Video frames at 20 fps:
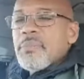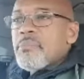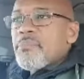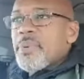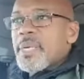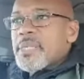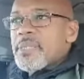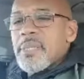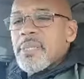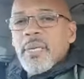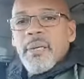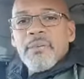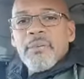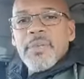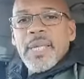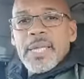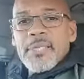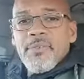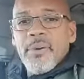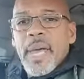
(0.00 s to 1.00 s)
but still,
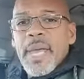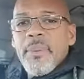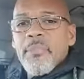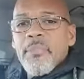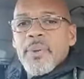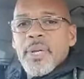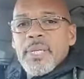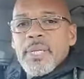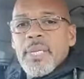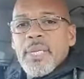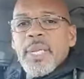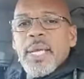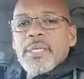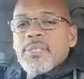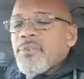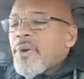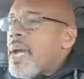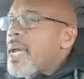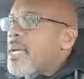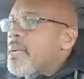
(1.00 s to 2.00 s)
that's right, Brenda,
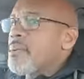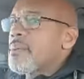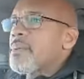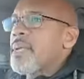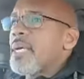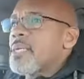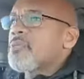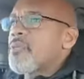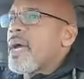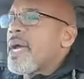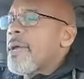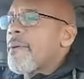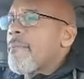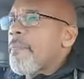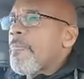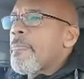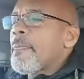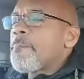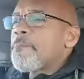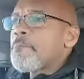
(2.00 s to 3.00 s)
that's right, that's right.
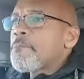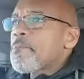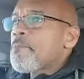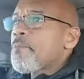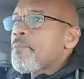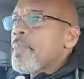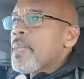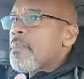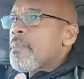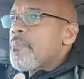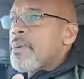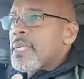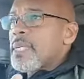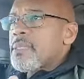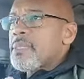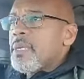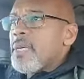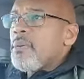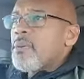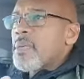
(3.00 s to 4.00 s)
But
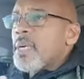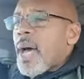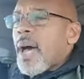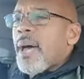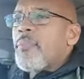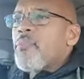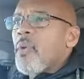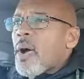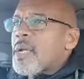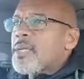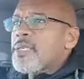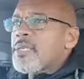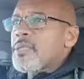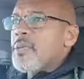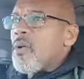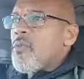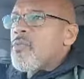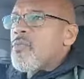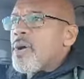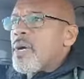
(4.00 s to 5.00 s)
still, God
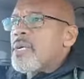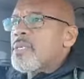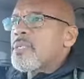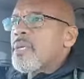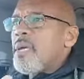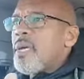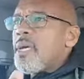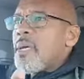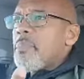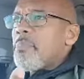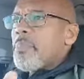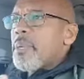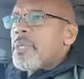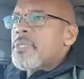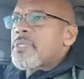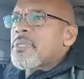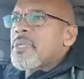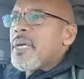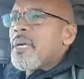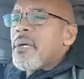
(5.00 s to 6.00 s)
watches over us, but
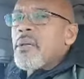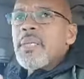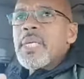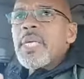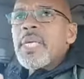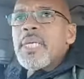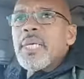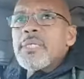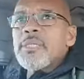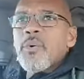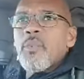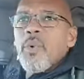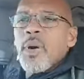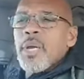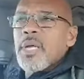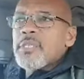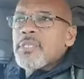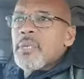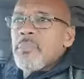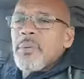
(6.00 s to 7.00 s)
still, he doesn't
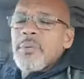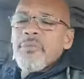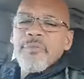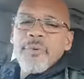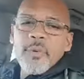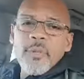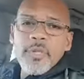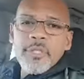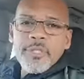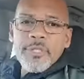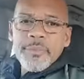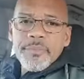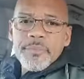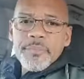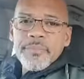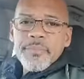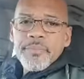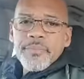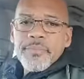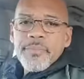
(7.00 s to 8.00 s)
want us to be
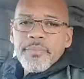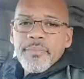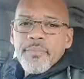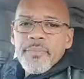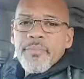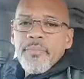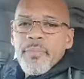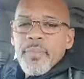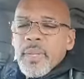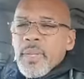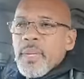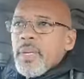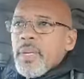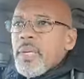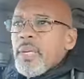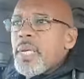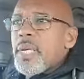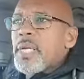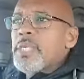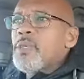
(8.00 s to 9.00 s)

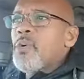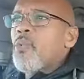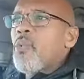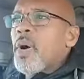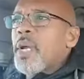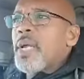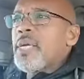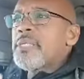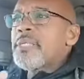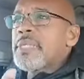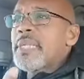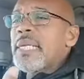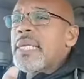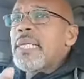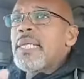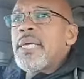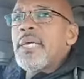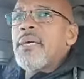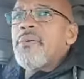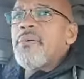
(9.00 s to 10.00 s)
foolish. He doesn't want us to
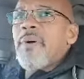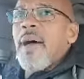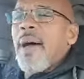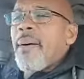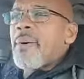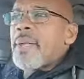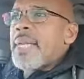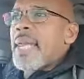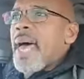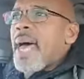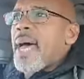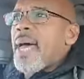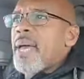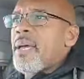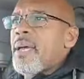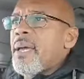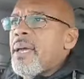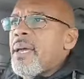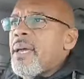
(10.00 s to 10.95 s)
live our lives.